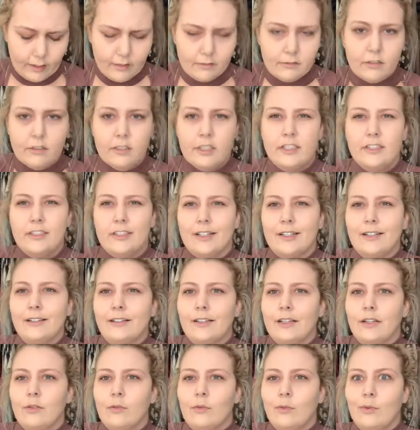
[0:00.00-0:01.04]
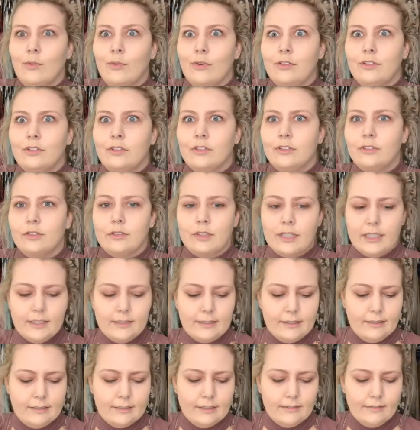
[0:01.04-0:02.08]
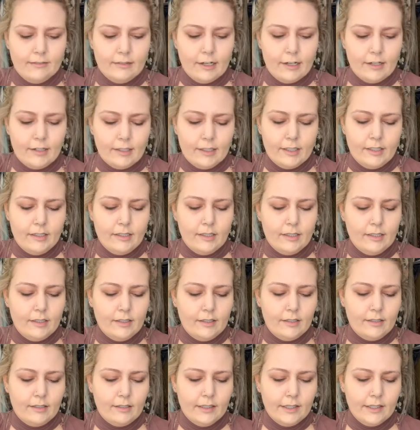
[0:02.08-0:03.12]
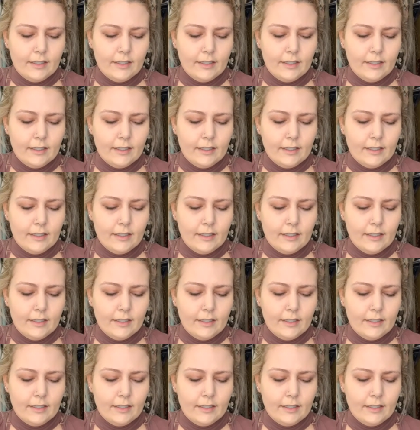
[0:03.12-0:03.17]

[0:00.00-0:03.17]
I've only tried it like once or twice since I've gotten it.